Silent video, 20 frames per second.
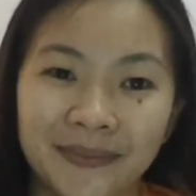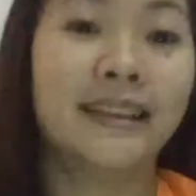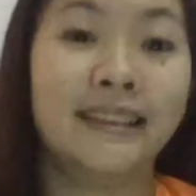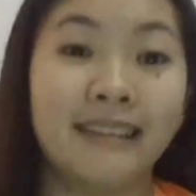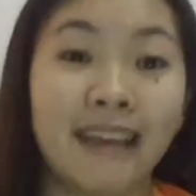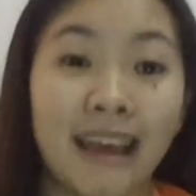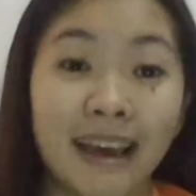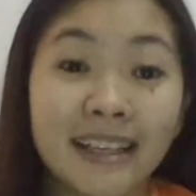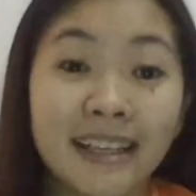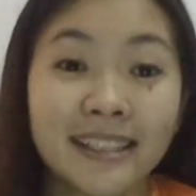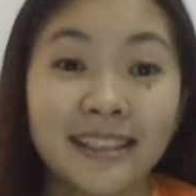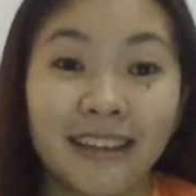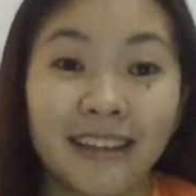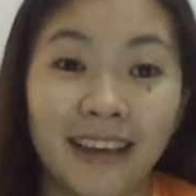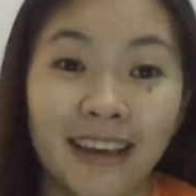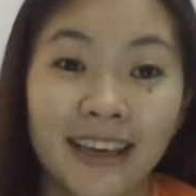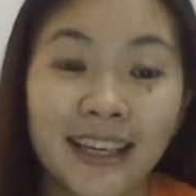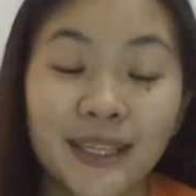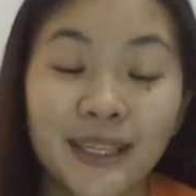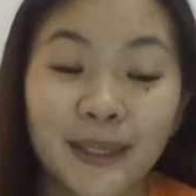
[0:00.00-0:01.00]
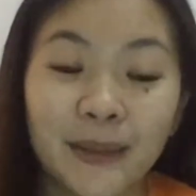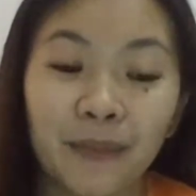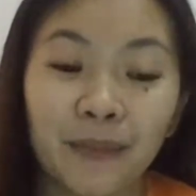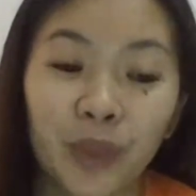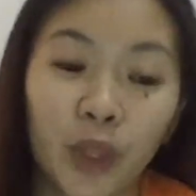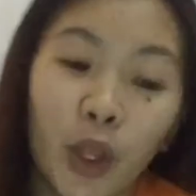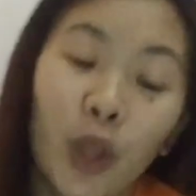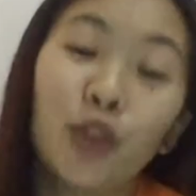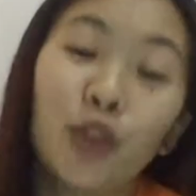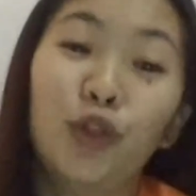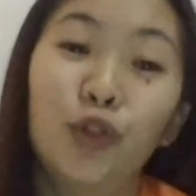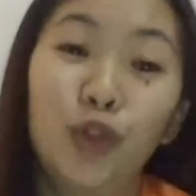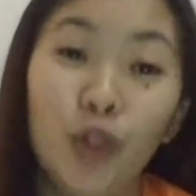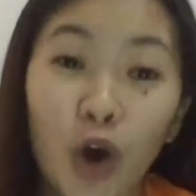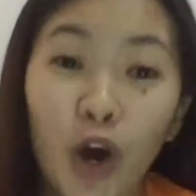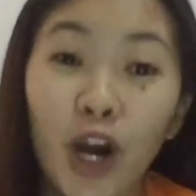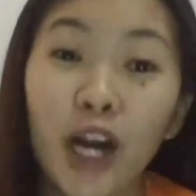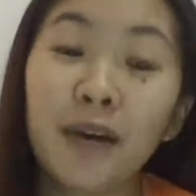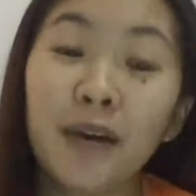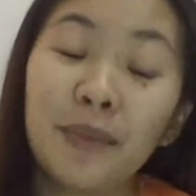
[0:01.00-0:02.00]
Next is
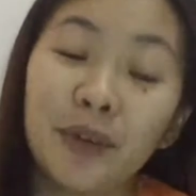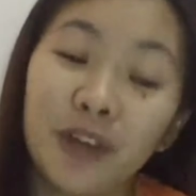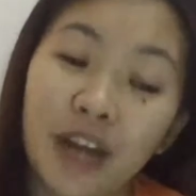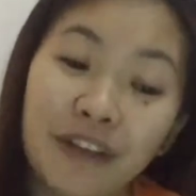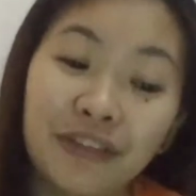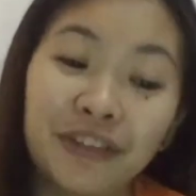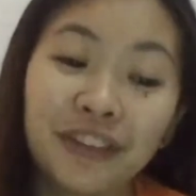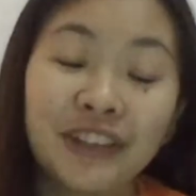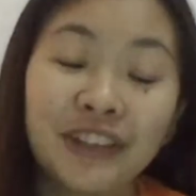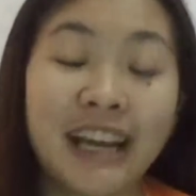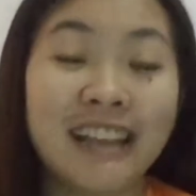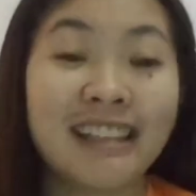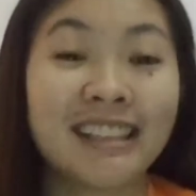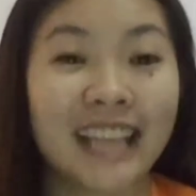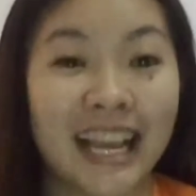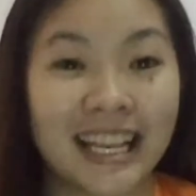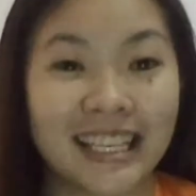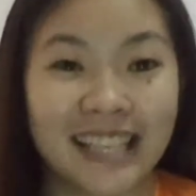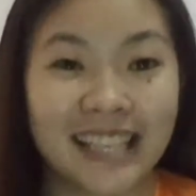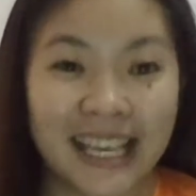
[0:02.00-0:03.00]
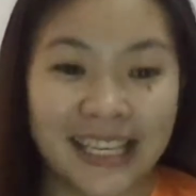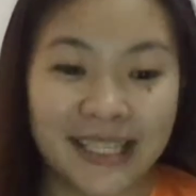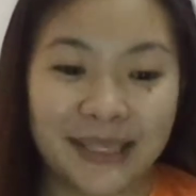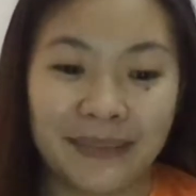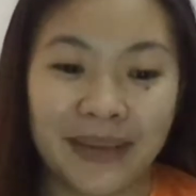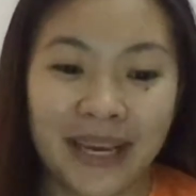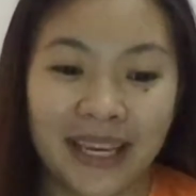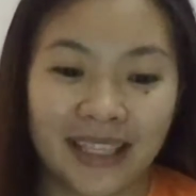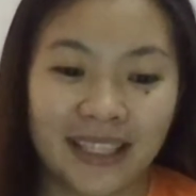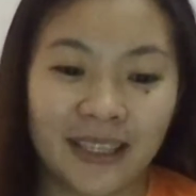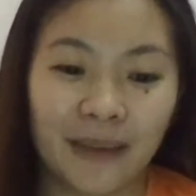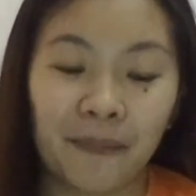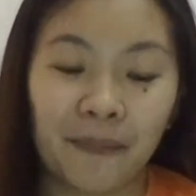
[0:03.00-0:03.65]
norm reference assessment.